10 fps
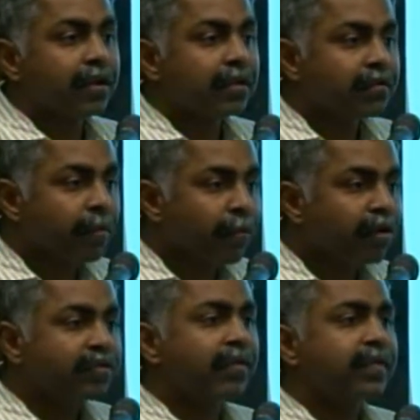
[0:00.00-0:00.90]
So
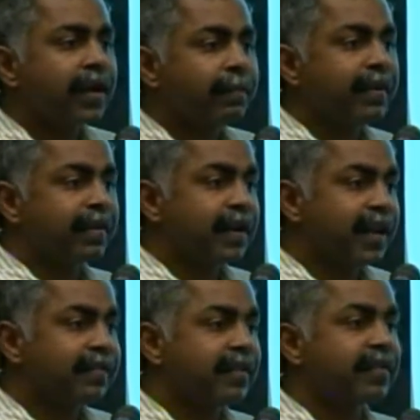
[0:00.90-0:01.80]
most of the compulsory
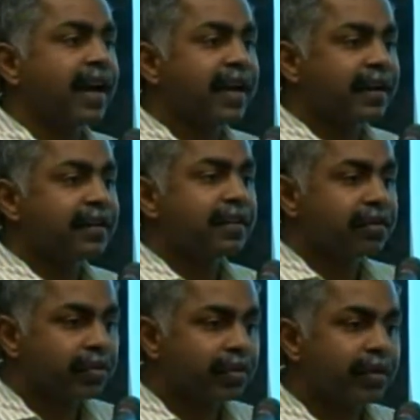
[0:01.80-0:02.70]
license granted in the
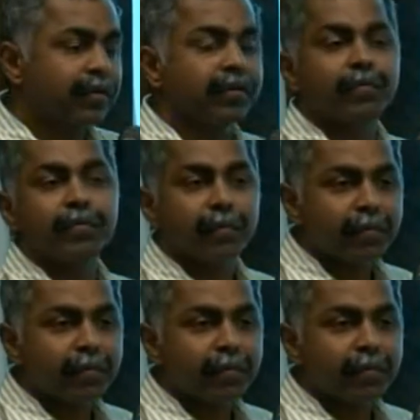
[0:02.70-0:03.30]
2000, you know,